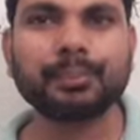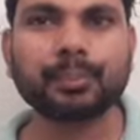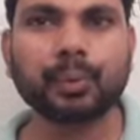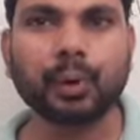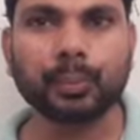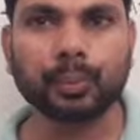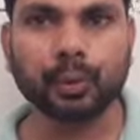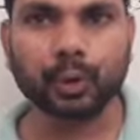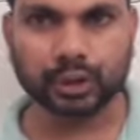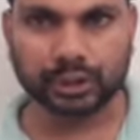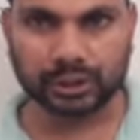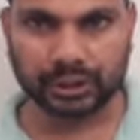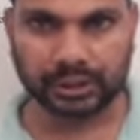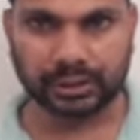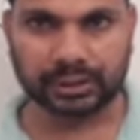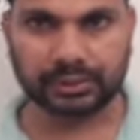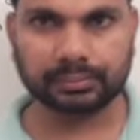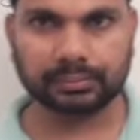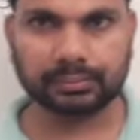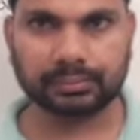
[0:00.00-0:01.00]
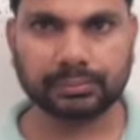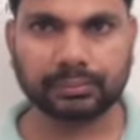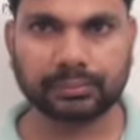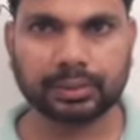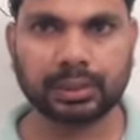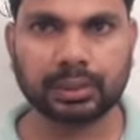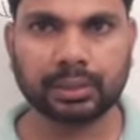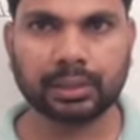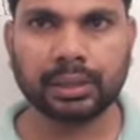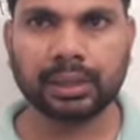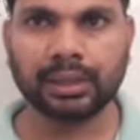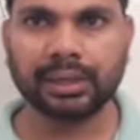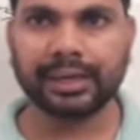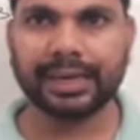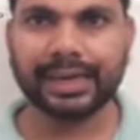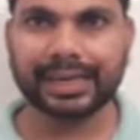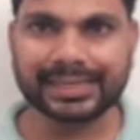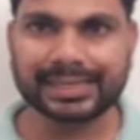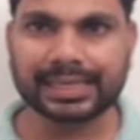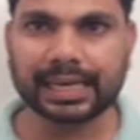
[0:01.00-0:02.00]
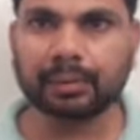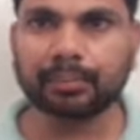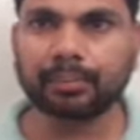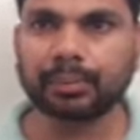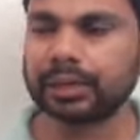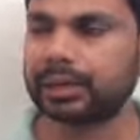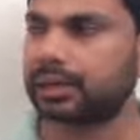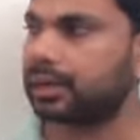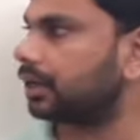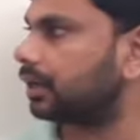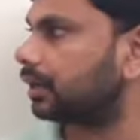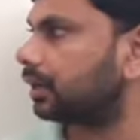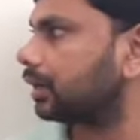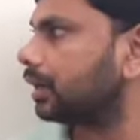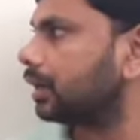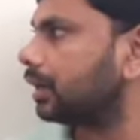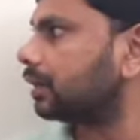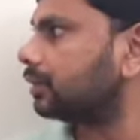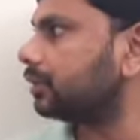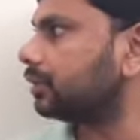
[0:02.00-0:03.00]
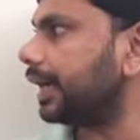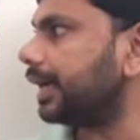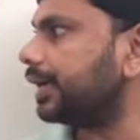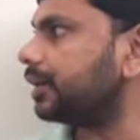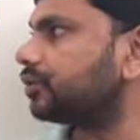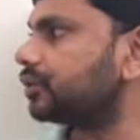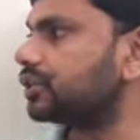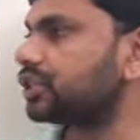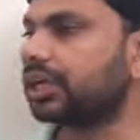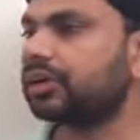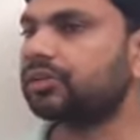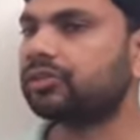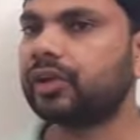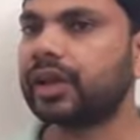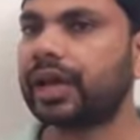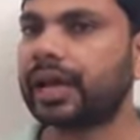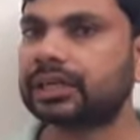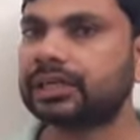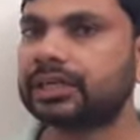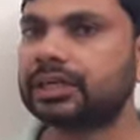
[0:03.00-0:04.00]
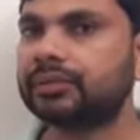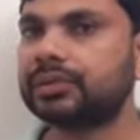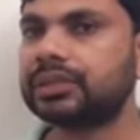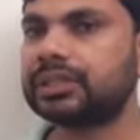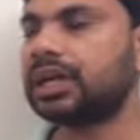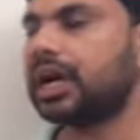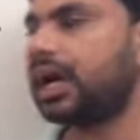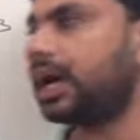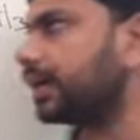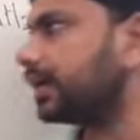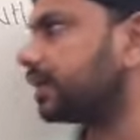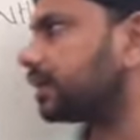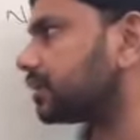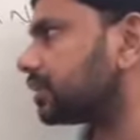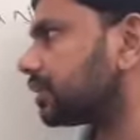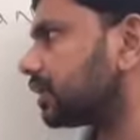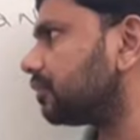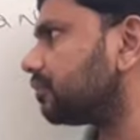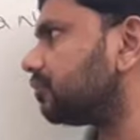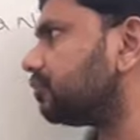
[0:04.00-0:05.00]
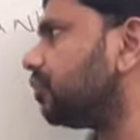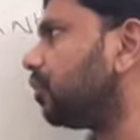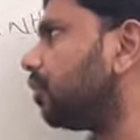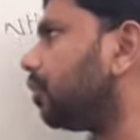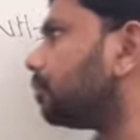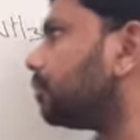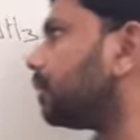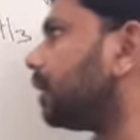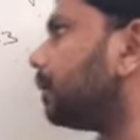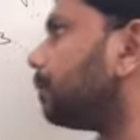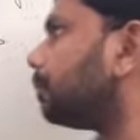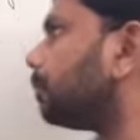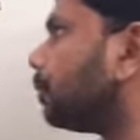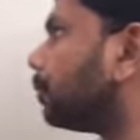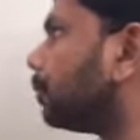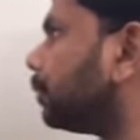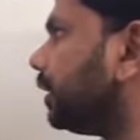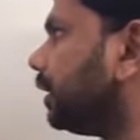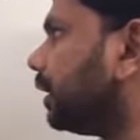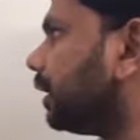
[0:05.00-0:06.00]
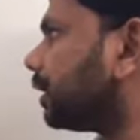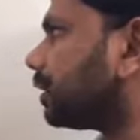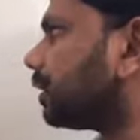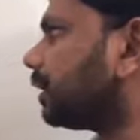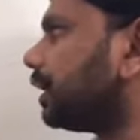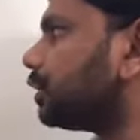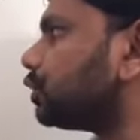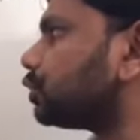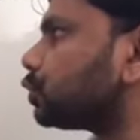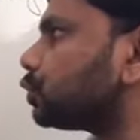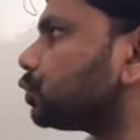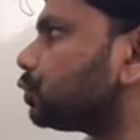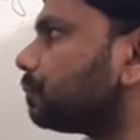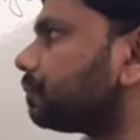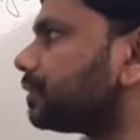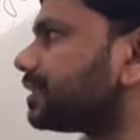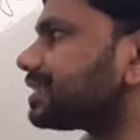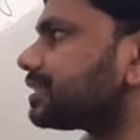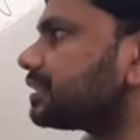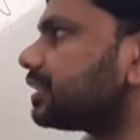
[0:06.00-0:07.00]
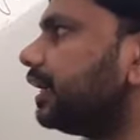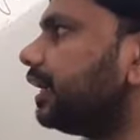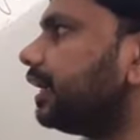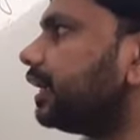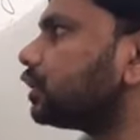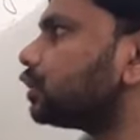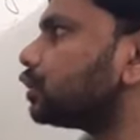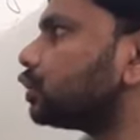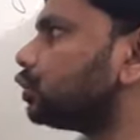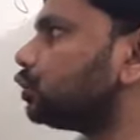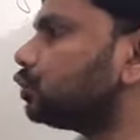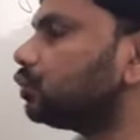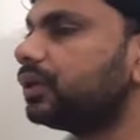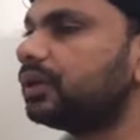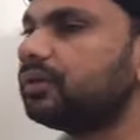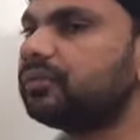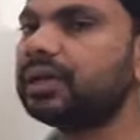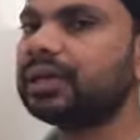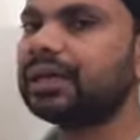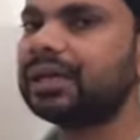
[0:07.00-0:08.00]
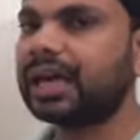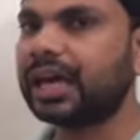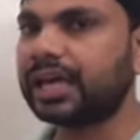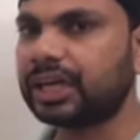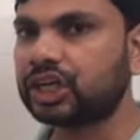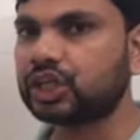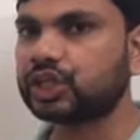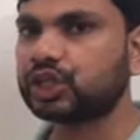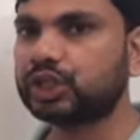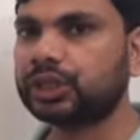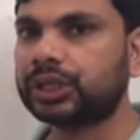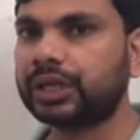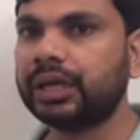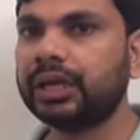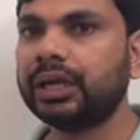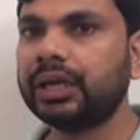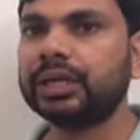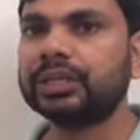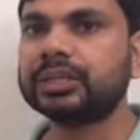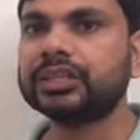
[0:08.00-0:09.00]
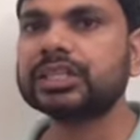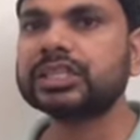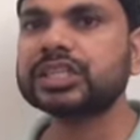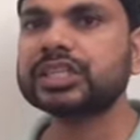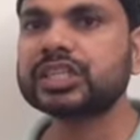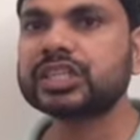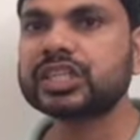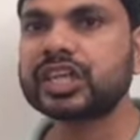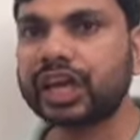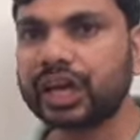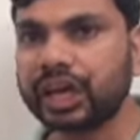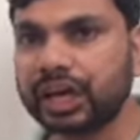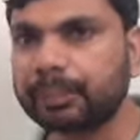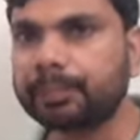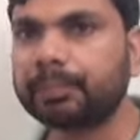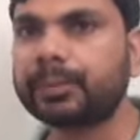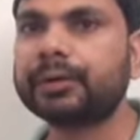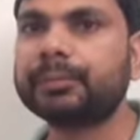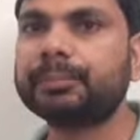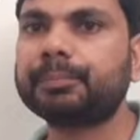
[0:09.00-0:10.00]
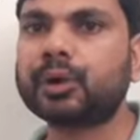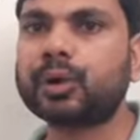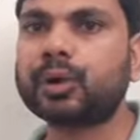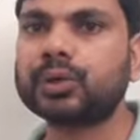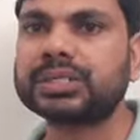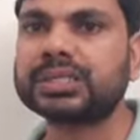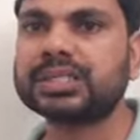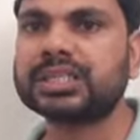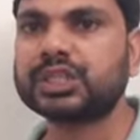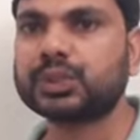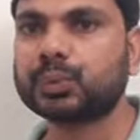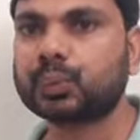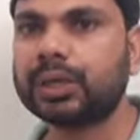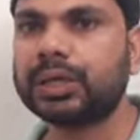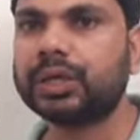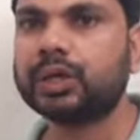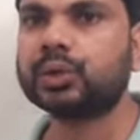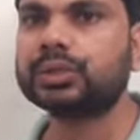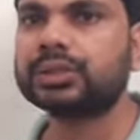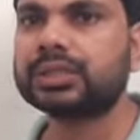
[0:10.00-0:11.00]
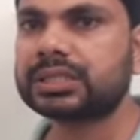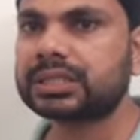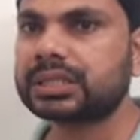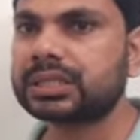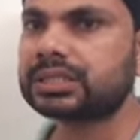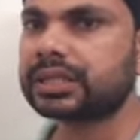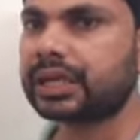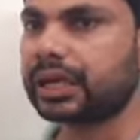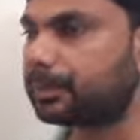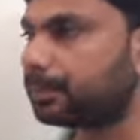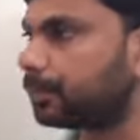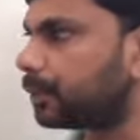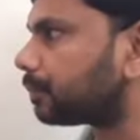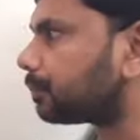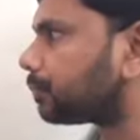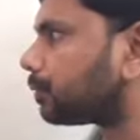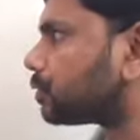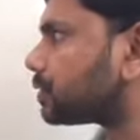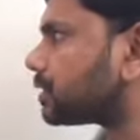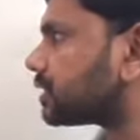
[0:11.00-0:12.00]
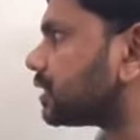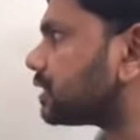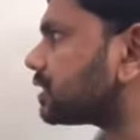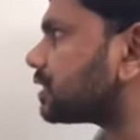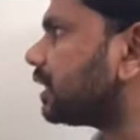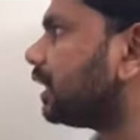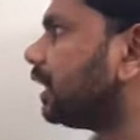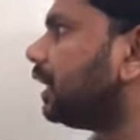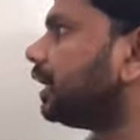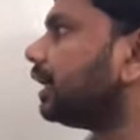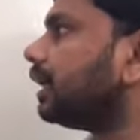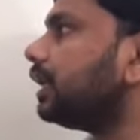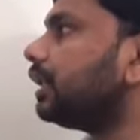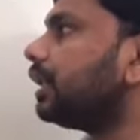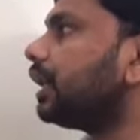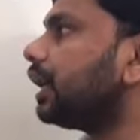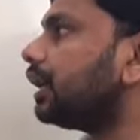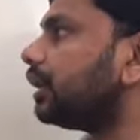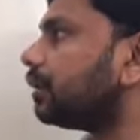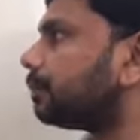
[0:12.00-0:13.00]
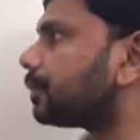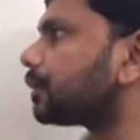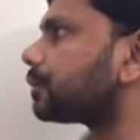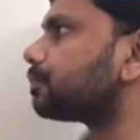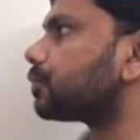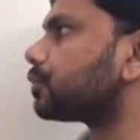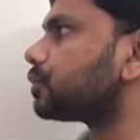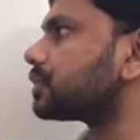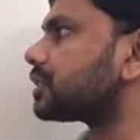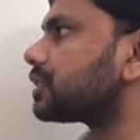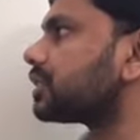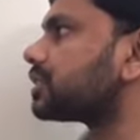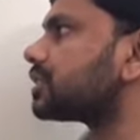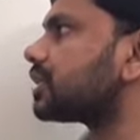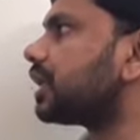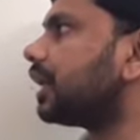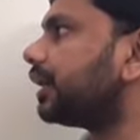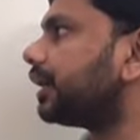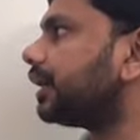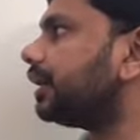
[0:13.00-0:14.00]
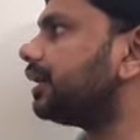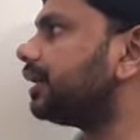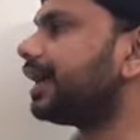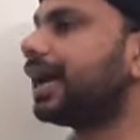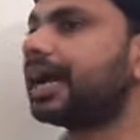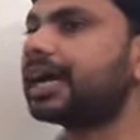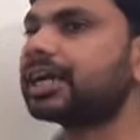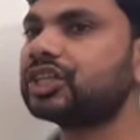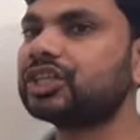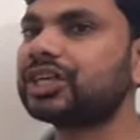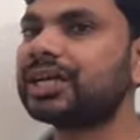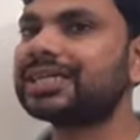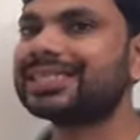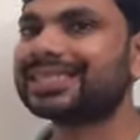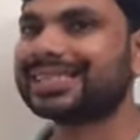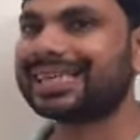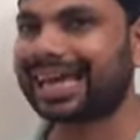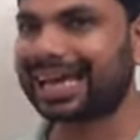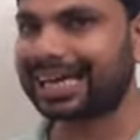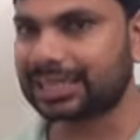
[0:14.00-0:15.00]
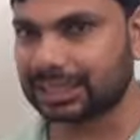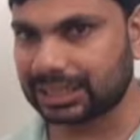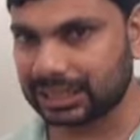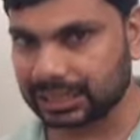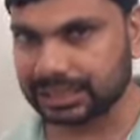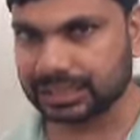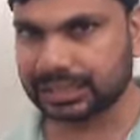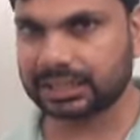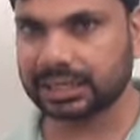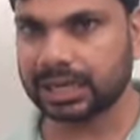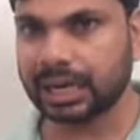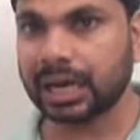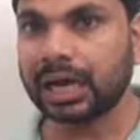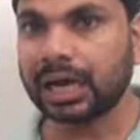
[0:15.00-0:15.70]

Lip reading: promoter. Example here, nitrogen reacted with hydrogen form ammonia, N2 plus 3H2 giving NH3. This is Haber process. We know this is Haber process. In Haber process, iron act as catalyst.